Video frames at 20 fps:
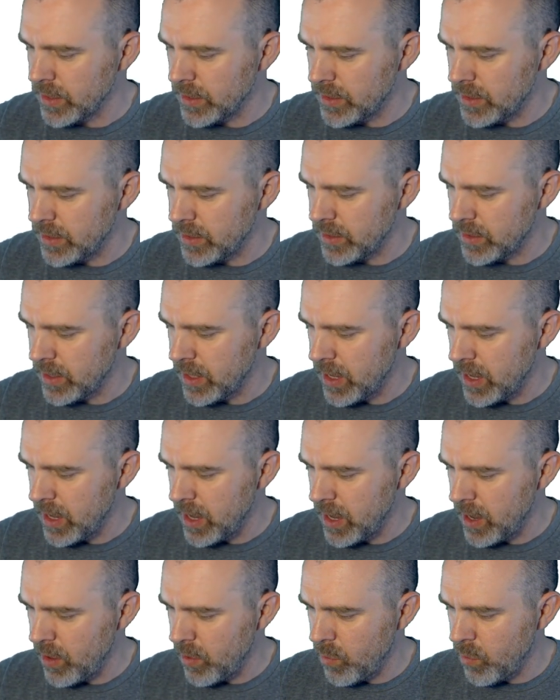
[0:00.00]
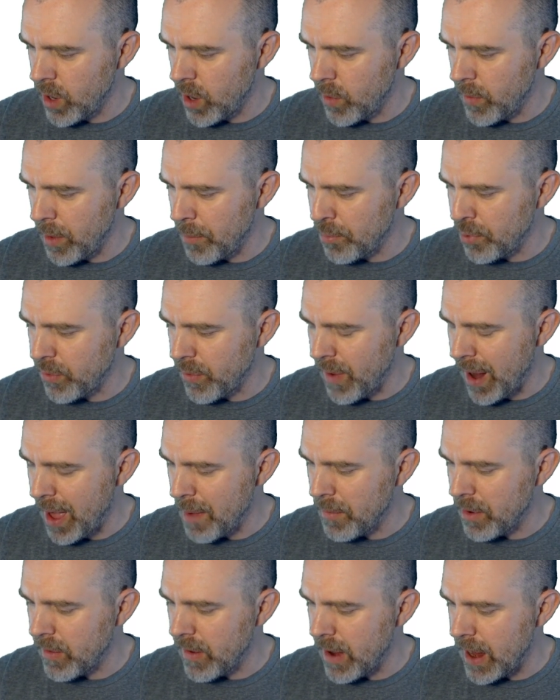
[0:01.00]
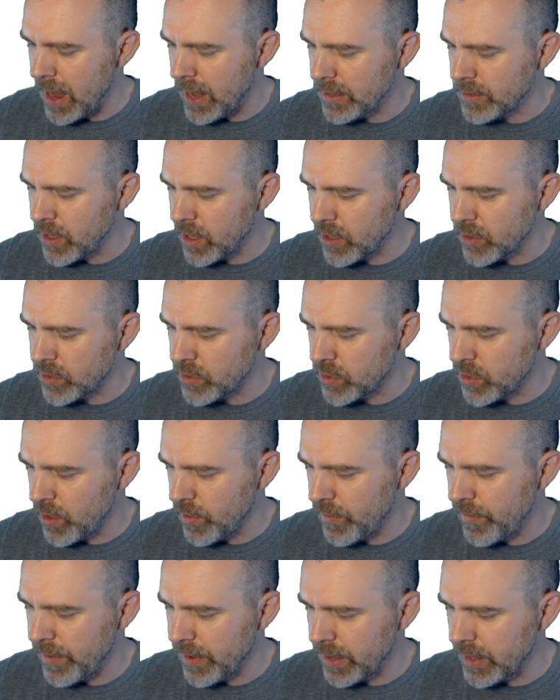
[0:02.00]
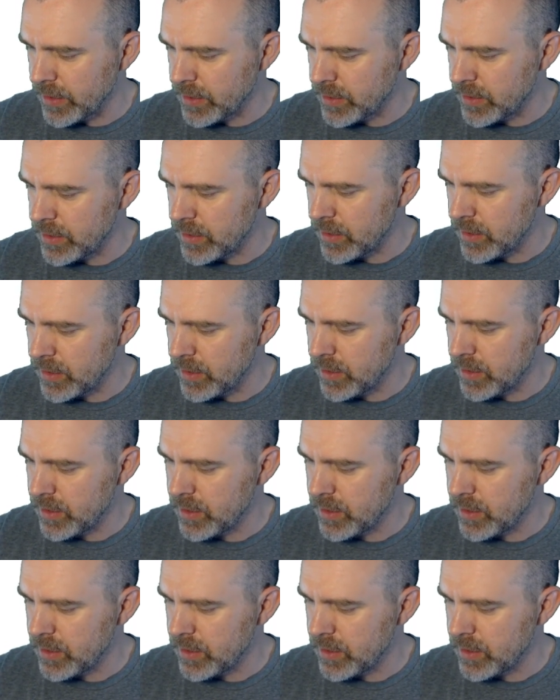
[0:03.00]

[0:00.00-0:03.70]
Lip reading: This is where we parameterize our surface.